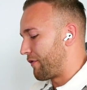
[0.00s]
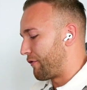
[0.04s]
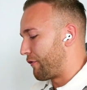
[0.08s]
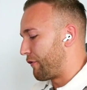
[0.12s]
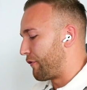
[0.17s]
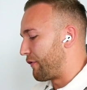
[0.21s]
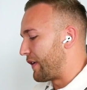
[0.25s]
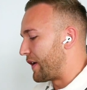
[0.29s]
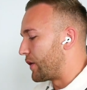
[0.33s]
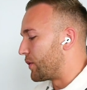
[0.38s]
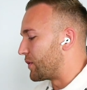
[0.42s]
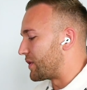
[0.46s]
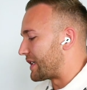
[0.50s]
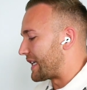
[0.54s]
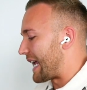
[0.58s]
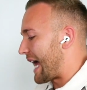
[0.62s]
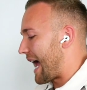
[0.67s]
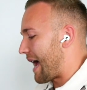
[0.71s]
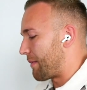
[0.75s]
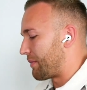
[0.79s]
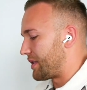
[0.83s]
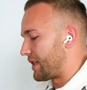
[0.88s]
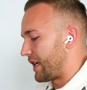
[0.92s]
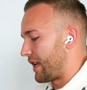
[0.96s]
filled
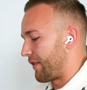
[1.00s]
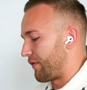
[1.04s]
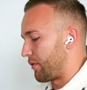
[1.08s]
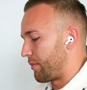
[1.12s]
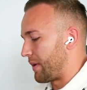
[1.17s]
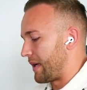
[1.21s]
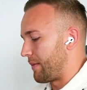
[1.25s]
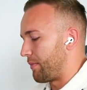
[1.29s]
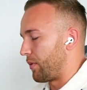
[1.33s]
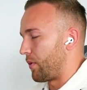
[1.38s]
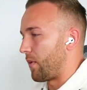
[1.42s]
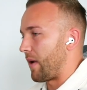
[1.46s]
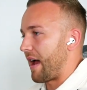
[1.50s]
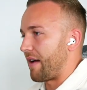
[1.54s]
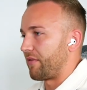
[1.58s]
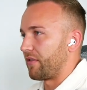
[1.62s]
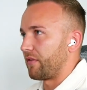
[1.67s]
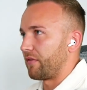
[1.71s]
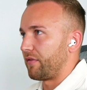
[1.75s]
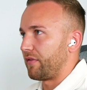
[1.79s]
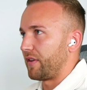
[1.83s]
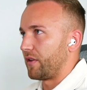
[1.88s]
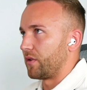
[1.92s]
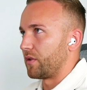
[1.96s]
gaps that other people
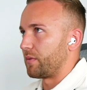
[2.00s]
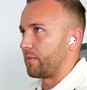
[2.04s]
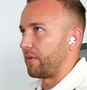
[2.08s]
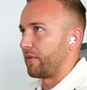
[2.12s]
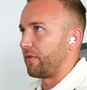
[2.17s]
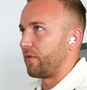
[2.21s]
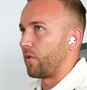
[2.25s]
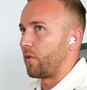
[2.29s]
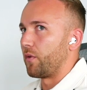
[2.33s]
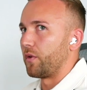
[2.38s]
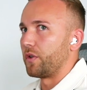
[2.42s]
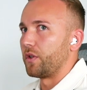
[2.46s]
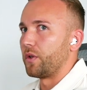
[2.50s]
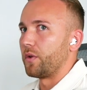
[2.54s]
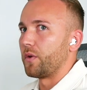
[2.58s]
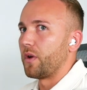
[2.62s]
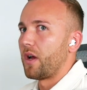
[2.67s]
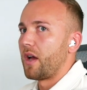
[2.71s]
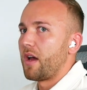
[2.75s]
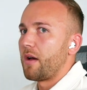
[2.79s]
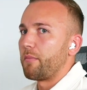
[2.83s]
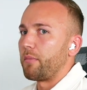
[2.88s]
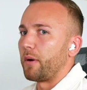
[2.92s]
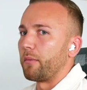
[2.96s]
haven't filled before you,
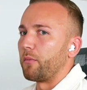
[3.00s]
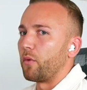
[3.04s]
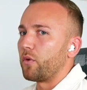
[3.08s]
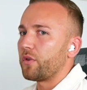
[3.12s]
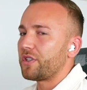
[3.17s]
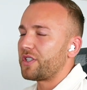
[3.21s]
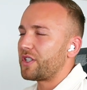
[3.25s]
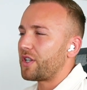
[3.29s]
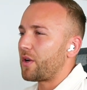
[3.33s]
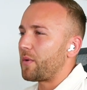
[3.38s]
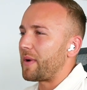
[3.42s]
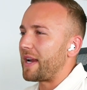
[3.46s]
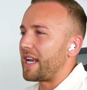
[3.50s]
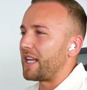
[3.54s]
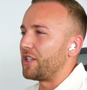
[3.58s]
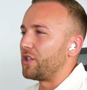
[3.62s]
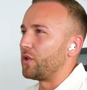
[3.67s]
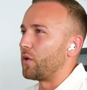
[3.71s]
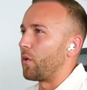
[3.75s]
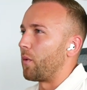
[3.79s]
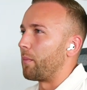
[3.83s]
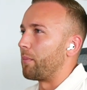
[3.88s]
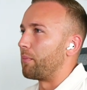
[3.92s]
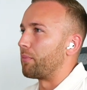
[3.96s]
but more so
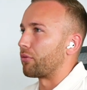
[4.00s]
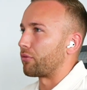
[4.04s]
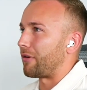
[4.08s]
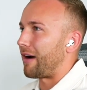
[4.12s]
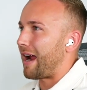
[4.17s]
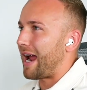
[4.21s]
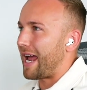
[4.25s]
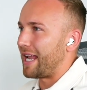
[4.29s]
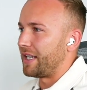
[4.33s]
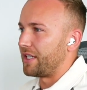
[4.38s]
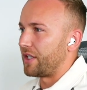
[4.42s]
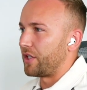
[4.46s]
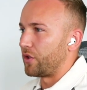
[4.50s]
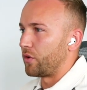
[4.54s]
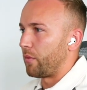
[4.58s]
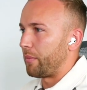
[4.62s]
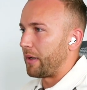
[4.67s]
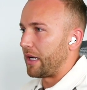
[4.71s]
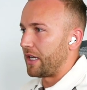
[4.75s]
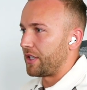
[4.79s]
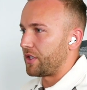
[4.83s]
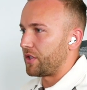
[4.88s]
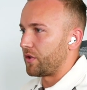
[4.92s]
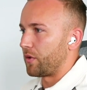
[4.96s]
in your brand and your
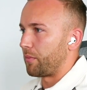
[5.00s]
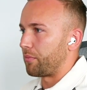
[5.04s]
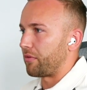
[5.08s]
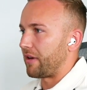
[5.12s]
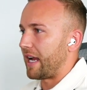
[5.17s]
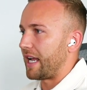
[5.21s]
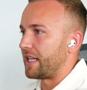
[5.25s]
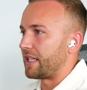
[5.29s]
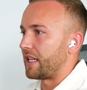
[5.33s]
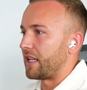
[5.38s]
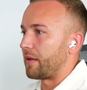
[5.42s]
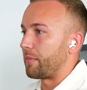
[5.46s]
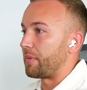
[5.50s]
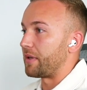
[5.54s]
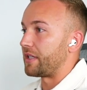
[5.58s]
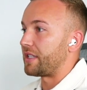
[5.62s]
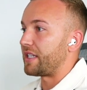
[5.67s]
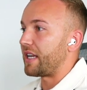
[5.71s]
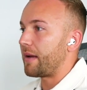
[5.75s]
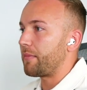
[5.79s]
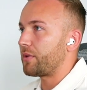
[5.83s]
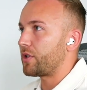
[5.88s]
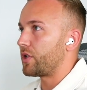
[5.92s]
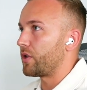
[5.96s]
personal brand and the
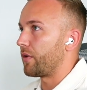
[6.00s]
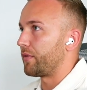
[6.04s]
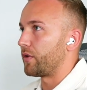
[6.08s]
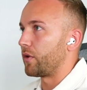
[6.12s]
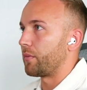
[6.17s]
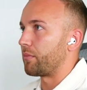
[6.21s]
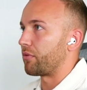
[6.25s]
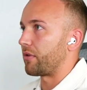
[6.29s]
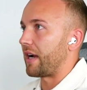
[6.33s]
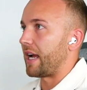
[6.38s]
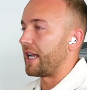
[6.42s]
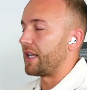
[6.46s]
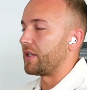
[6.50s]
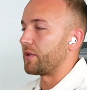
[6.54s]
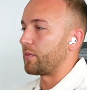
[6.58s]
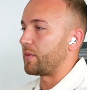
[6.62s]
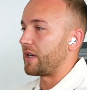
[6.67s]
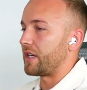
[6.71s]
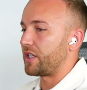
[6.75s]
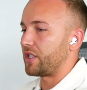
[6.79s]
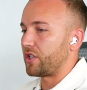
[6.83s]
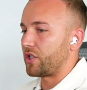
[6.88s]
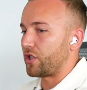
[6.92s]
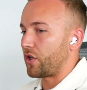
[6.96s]
perception of your brand,
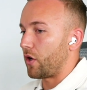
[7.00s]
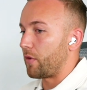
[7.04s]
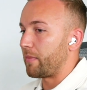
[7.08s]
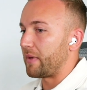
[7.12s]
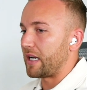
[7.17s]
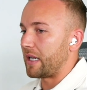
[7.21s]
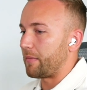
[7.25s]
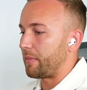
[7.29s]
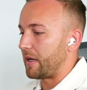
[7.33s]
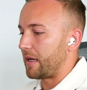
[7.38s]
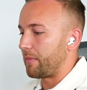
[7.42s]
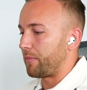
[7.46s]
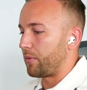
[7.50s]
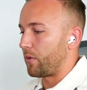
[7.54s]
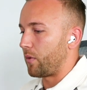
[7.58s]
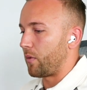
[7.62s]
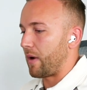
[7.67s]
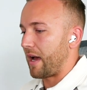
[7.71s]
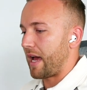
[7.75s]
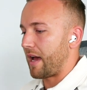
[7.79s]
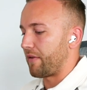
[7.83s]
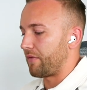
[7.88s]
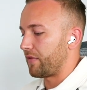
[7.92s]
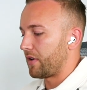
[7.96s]
which so many
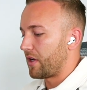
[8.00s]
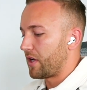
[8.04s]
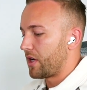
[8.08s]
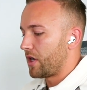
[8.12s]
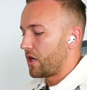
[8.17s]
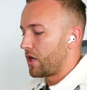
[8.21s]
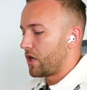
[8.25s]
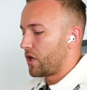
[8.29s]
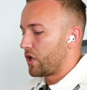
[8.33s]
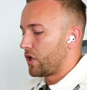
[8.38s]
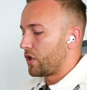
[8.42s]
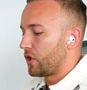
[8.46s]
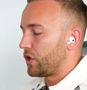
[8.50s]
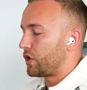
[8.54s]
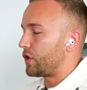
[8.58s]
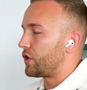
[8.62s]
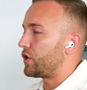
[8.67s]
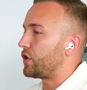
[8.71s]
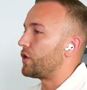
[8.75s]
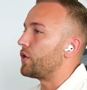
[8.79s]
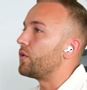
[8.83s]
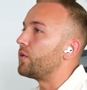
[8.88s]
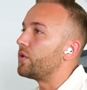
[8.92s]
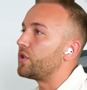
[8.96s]
people have
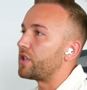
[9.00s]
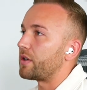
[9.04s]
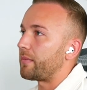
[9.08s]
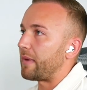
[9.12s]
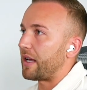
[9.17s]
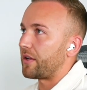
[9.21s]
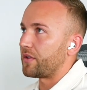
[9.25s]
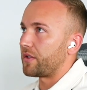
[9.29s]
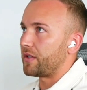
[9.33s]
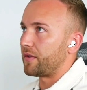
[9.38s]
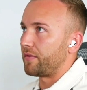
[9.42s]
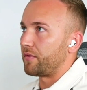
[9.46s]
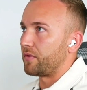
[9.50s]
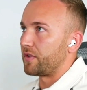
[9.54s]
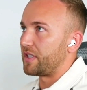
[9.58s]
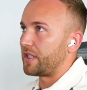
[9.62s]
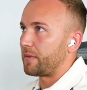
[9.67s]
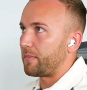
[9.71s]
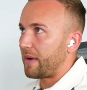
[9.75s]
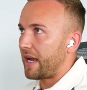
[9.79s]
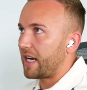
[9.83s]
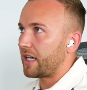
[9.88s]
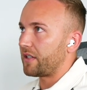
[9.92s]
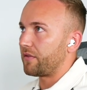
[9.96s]
huge amounts of
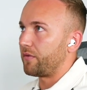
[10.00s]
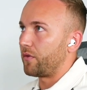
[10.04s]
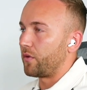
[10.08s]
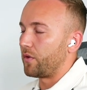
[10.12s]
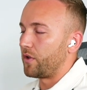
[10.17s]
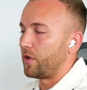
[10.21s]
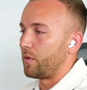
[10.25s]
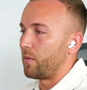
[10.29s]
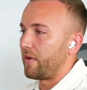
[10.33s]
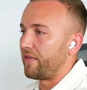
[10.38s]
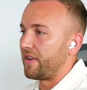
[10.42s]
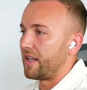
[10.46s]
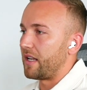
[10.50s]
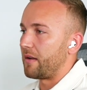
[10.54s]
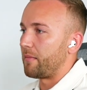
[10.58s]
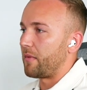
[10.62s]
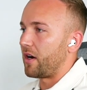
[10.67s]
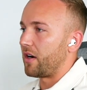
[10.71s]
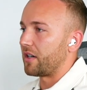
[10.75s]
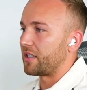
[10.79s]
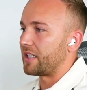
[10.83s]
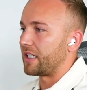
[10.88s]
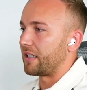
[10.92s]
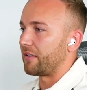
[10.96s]
respect for you within the
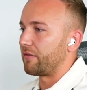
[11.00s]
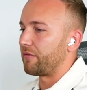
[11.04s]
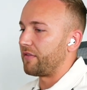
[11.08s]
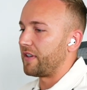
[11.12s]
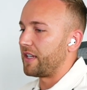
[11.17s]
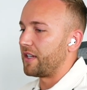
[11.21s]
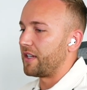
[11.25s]
marketing